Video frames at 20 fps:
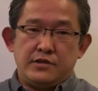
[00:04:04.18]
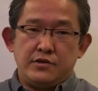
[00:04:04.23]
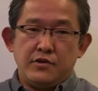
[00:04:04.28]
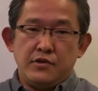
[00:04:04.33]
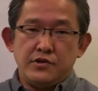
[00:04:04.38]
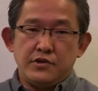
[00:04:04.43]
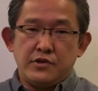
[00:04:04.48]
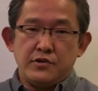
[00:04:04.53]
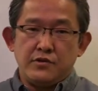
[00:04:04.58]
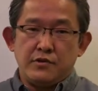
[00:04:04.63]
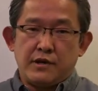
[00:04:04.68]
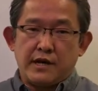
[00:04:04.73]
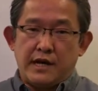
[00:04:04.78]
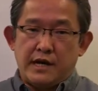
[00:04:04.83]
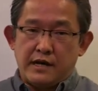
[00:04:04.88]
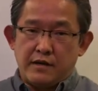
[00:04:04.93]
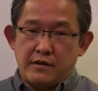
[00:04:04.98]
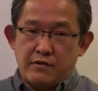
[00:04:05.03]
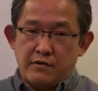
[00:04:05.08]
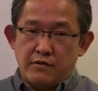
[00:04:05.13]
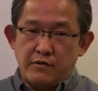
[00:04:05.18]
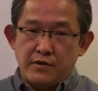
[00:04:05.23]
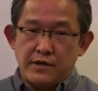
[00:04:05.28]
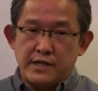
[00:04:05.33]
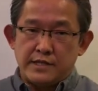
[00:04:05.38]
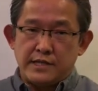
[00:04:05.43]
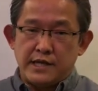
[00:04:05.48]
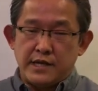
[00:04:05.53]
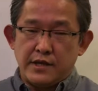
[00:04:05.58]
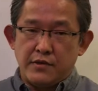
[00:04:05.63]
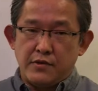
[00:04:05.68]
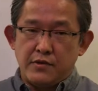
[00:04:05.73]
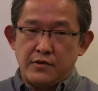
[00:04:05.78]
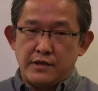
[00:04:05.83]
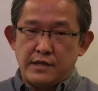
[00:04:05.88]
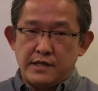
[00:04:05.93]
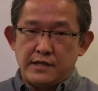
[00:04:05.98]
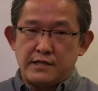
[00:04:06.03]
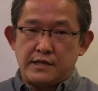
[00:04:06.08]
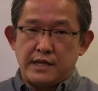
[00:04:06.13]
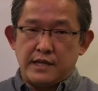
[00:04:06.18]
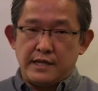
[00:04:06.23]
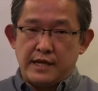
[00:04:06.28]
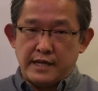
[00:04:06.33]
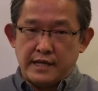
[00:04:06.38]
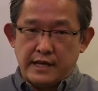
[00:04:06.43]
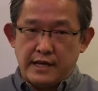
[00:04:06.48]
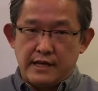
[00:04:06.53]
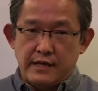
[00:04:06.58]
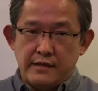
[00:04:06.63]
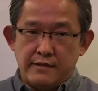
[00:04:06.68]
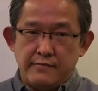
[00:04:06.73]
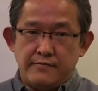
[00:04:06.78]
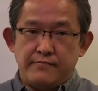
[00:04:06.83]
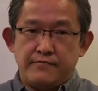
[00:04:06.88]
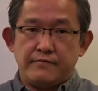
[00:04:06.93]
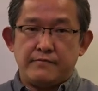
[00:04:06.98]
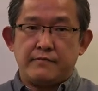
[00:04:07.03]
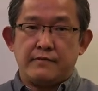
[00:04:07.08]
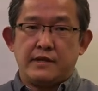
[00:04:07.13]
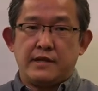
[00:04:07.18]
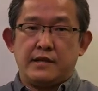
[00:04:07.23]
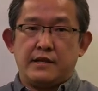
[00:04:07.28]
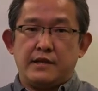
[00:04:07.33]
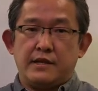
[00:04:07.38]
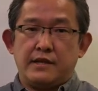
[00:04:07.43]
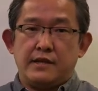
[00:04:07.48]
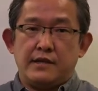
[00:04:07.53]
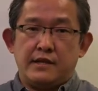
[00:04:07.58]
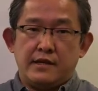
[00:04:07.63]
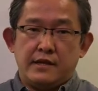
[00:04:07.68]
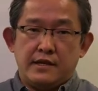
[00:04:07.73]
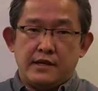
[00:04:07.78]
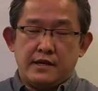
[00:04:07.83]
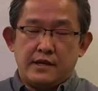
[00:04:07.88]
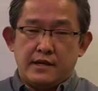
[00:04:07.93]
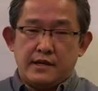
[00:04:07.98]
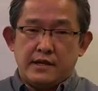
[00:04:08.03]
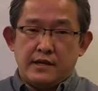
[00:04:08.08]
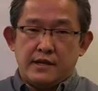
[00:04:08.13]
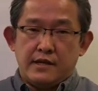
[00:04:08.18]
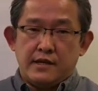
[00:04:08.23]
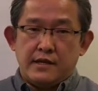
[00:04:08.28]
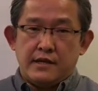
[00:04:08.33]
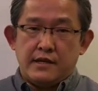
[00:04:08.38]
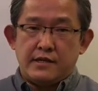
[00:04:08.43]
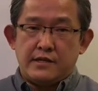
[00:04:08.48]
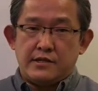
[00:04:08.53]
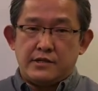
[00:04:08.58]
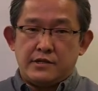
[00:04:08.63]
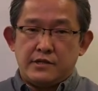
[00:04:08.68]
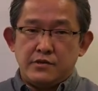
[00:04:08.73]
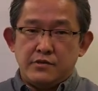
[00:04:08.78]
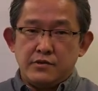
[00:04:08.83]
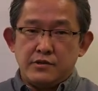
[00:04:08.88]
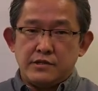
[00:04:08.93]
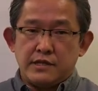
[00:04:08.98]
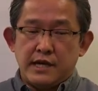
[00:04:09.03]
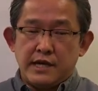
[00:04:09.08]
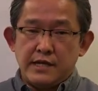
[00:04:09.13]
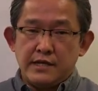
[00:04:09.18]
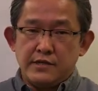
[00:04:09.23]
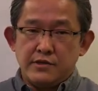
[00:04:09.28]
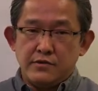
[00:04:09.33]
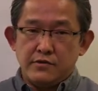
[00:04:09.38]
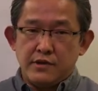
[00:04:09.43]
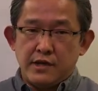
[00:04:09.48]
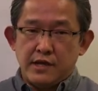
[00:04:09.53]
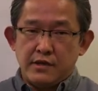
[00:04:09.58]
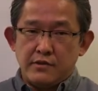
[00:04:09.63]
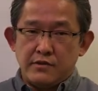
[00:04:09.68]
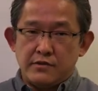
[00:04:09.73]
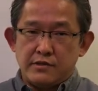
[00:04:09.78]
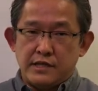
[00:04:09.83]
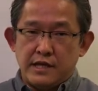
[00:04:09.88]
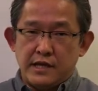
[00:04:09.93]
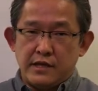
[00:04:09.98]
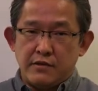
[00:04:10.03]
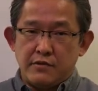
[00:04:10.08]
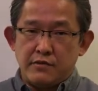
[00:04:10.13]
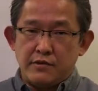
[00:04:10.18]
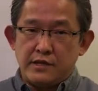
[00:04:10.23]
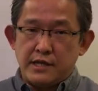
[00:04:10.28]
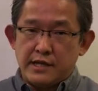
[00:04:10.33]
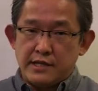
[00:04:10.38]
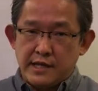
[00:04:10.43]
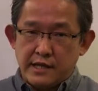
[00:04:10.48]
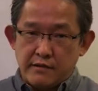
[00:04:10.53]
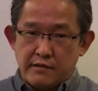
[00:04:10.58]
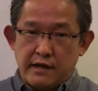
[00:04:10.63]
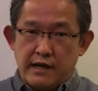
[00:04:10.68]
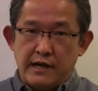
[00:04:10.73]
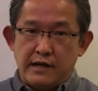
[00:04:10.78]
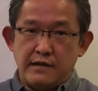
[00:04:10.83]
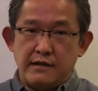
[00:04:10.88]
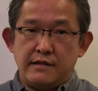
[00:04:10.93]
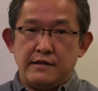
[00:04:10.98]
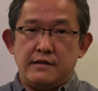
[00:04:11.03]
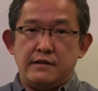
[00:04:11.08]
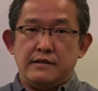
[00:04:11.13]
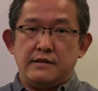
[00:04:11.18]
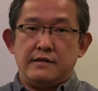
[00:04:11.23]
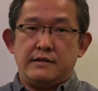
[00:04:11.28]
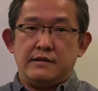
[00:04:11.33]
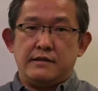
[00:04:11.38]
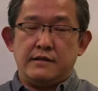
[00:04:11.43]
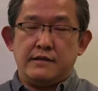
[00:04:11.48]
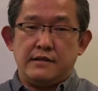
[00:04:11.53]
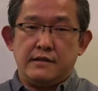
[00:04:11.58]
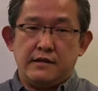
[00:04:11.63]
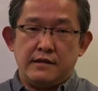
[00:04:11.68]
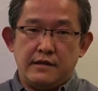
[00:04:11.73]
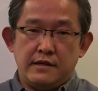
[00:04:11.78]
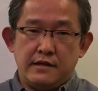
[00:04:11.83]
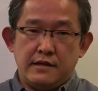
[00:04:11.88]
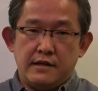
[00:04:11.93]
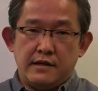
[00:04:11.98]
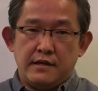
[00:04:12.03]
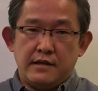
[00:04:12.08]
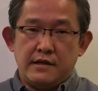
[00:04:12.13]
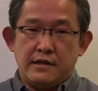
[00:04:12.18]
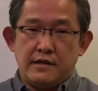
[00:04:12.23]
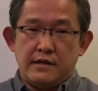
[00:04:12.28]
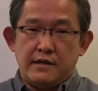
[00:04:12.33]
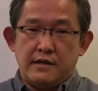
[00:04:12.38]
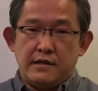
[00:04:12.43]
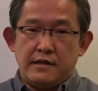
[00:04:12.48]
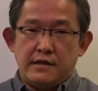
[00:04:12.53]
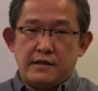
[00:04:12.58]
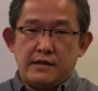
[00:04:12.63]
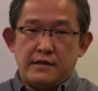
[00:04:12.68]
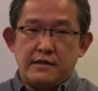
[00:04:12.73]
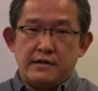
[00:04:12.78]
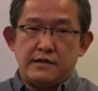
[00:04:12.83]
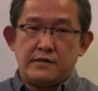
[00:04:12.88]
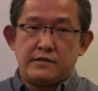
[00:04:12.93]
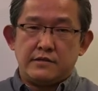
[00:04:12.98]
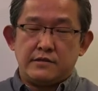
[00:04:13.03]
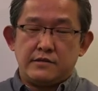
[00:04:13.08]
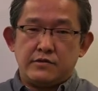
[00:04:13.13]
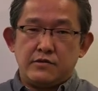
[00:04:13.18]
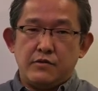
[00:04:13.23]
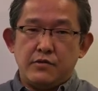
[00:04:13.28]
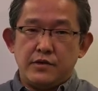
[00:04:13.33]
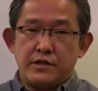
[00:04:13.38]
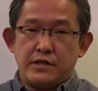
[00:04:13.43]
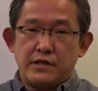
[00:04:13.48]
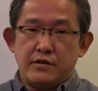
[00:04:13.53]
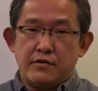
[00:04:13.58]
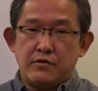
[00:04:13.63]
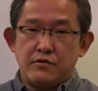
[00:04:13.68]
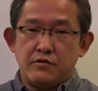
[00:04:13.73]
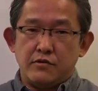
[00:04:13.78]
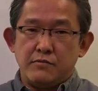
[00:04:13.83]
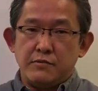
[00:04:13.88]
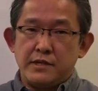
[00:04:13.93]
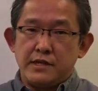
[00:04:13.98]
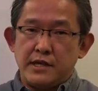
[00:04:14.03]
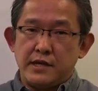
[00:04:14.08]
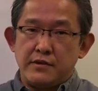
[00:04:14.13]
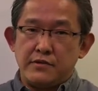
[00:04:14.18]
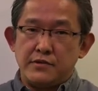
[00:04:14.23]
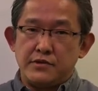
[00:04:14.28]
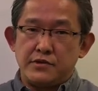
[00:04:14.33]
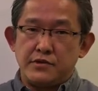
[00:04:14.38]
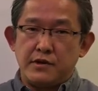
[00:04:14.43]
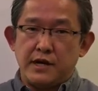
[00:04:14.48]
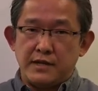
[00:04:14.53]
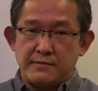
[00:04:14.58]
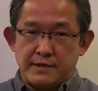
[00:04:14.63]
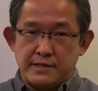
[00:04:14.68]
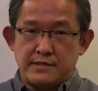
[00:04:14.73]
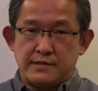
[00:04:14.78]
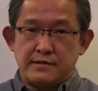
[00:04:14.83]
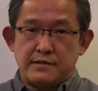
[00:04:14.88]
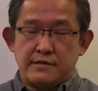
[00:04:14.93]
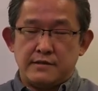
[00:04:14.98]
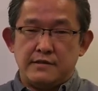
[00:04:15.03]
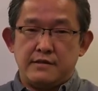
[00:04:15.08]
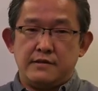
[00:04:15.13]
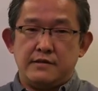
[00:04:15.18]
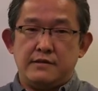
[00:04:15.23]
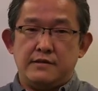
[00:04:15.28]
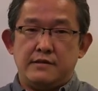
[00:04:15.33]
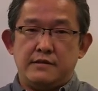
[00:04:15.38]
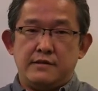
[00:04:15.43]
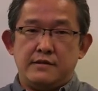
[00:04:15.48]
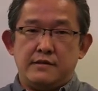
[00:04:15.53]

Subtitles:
Analyze processes to see whether the work is being performed more than necessary and whether the work is being done the minimum that's required.